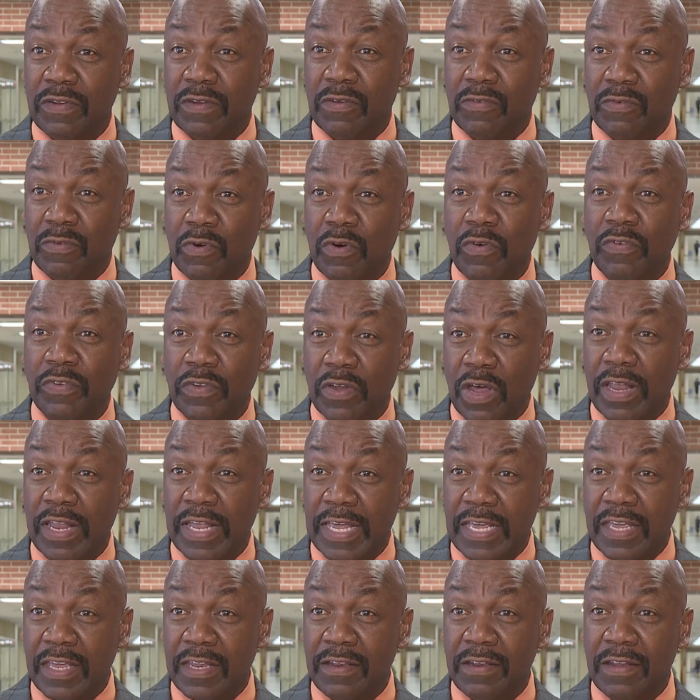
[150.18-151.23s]
the roofs are
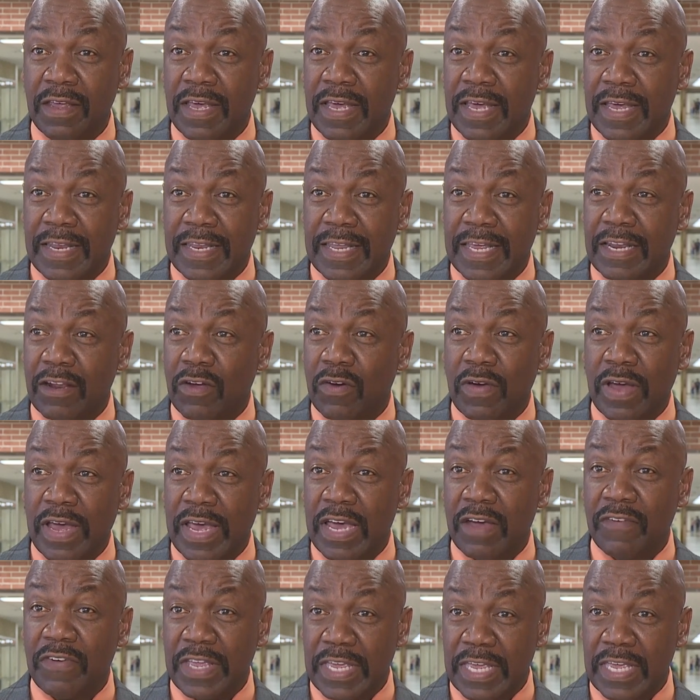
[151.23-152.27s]
leaking, they don't
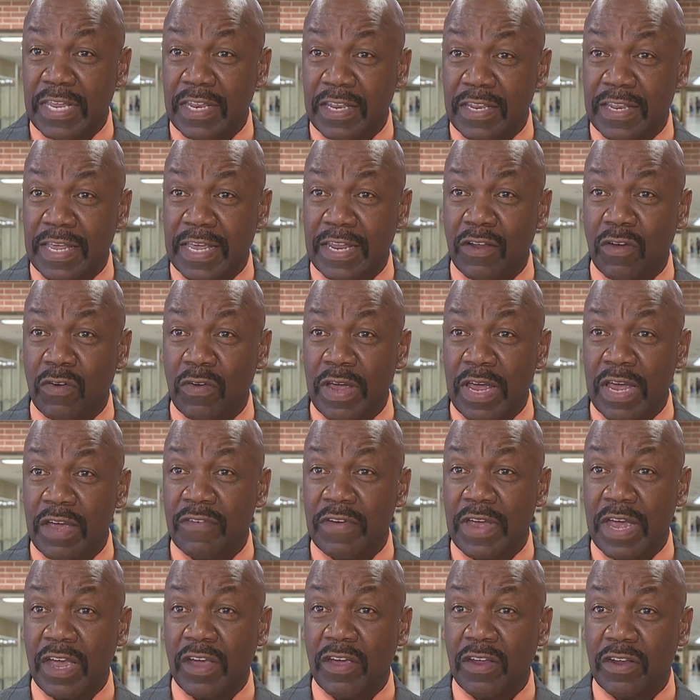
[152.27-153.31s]
have heat, they don't have air